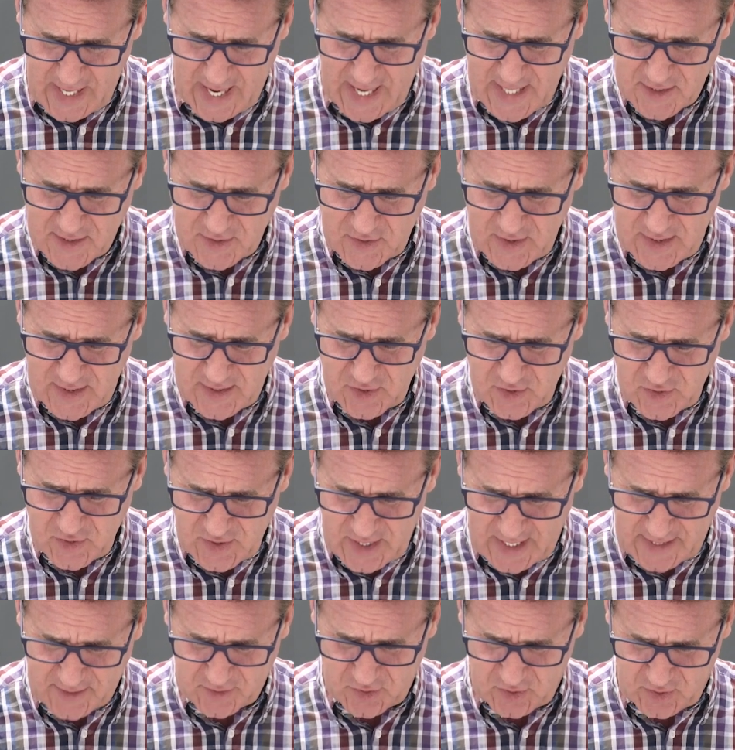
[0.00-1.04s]
as this
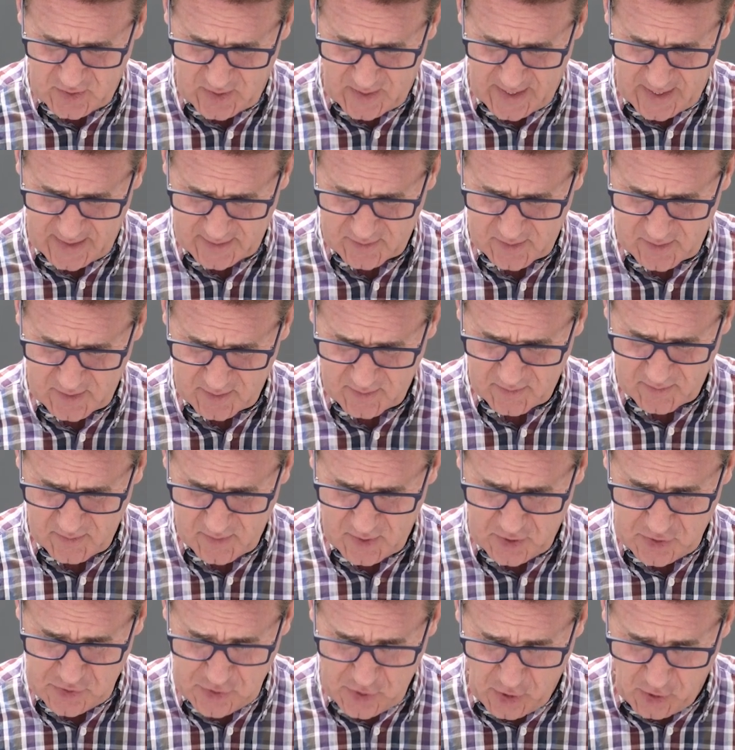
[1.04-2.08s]
tax collector,
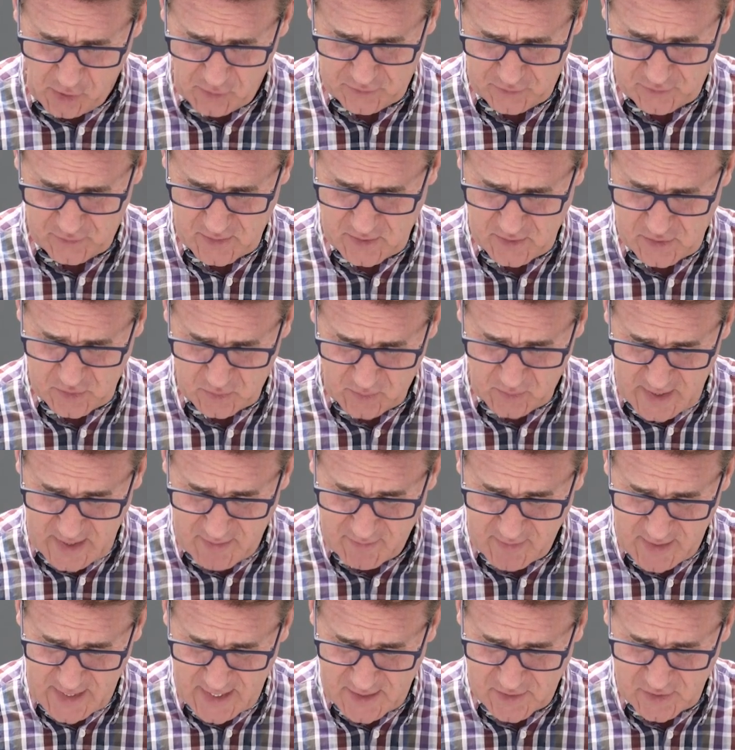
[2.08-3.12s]
adulterers, or
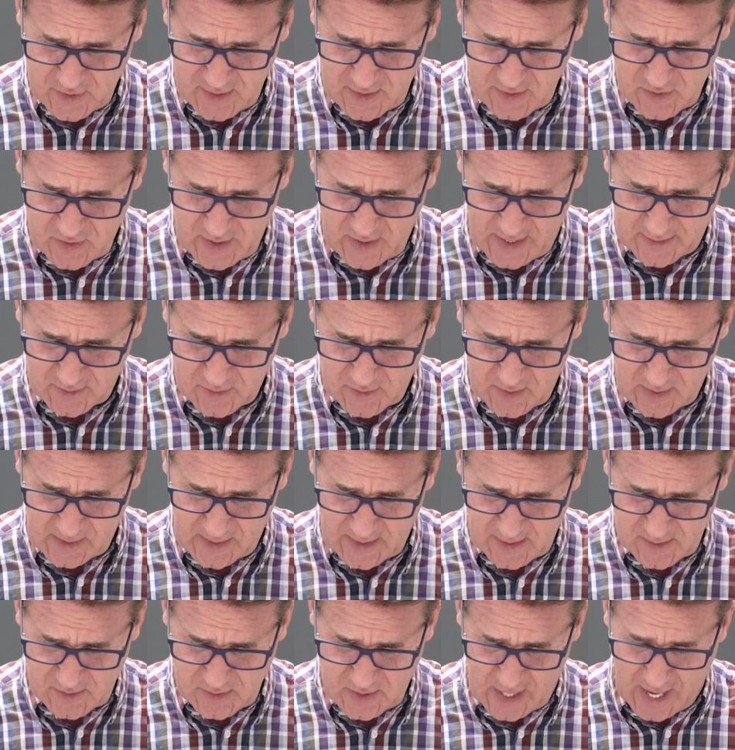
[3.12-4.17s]
even as this tax
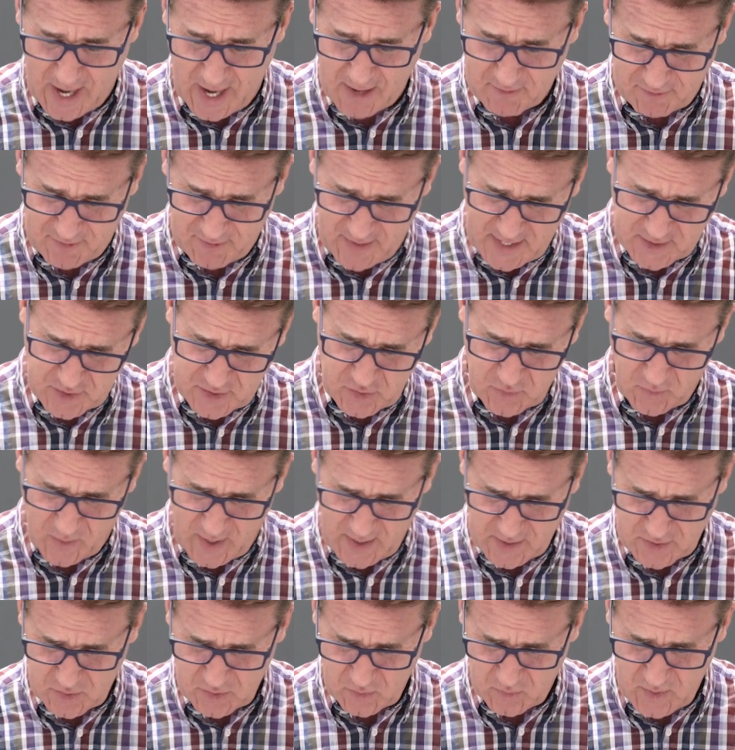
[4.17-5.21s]
collector, I fast
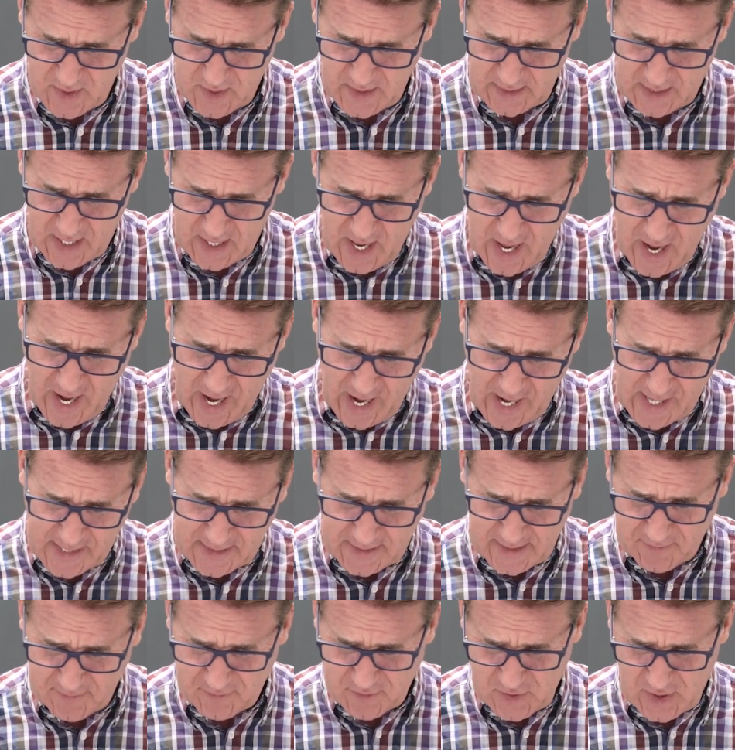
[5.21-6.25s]
twice a week, I
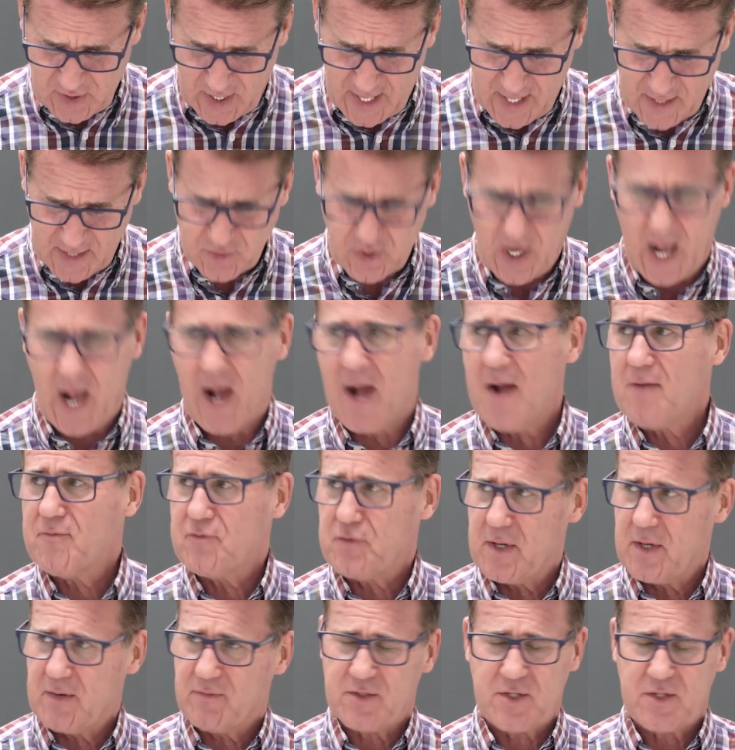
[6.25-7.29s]
give tithes, I've
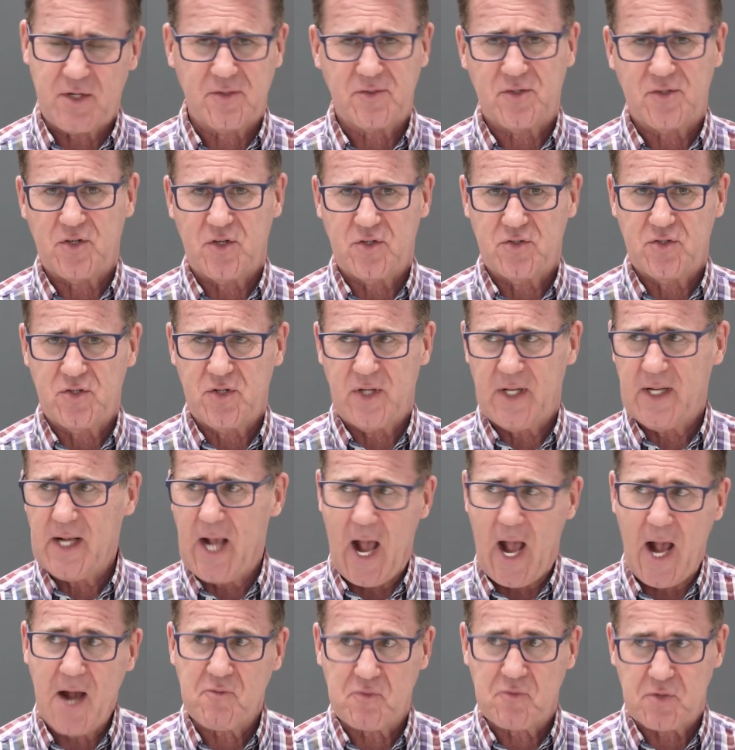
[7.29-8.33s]
never done such thing,
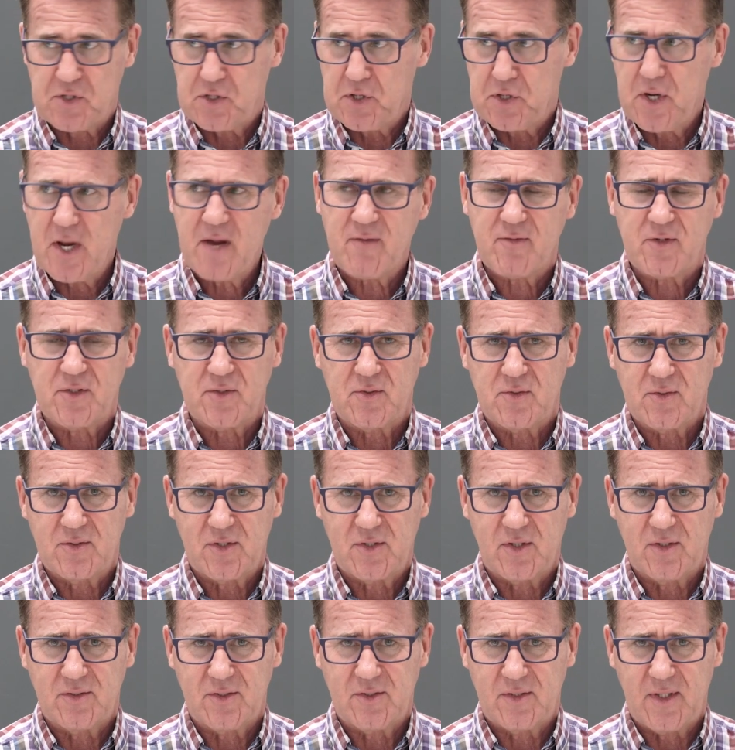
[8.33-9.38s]
I would never do
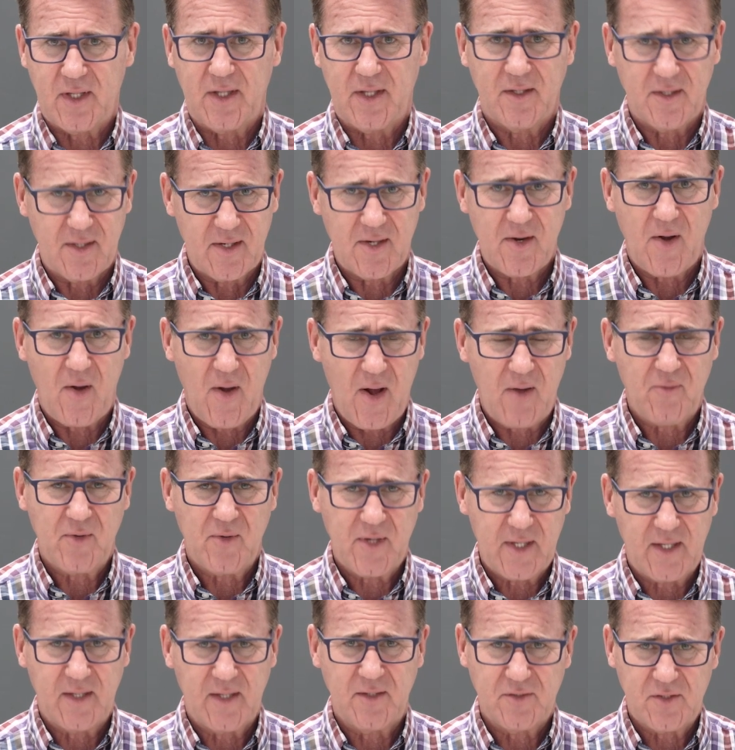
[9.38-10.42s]
such thing. You know how
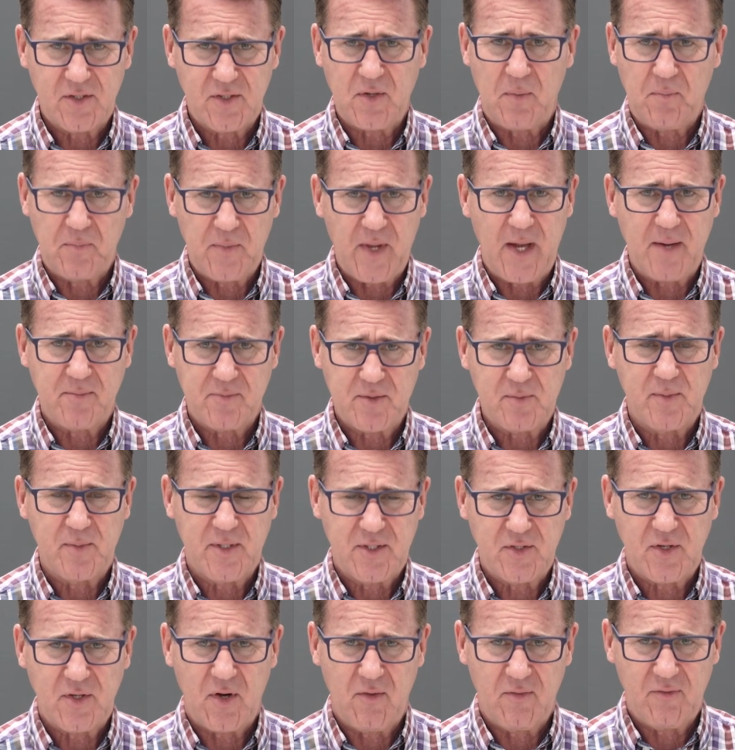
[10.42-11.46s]
we could sometimes be
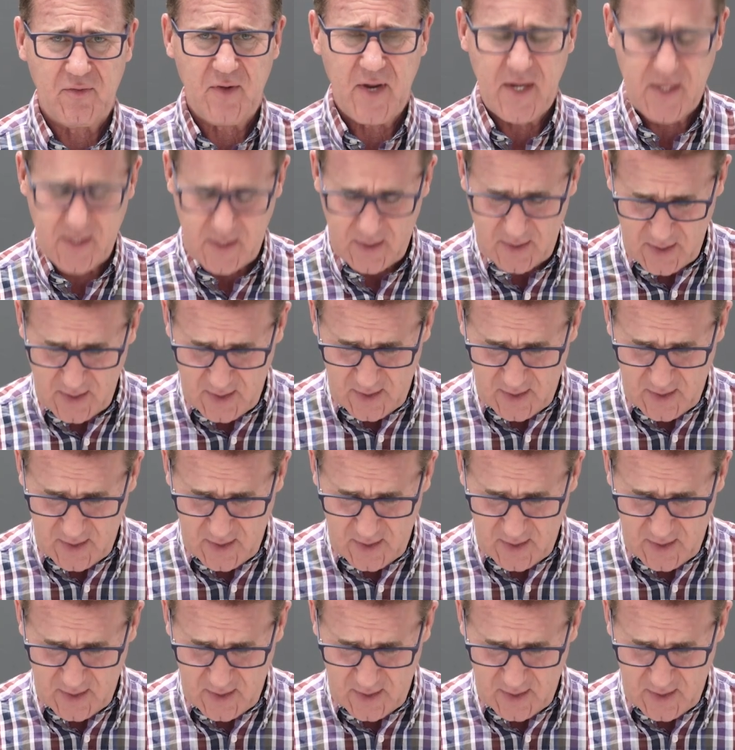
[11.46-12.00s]
so offended.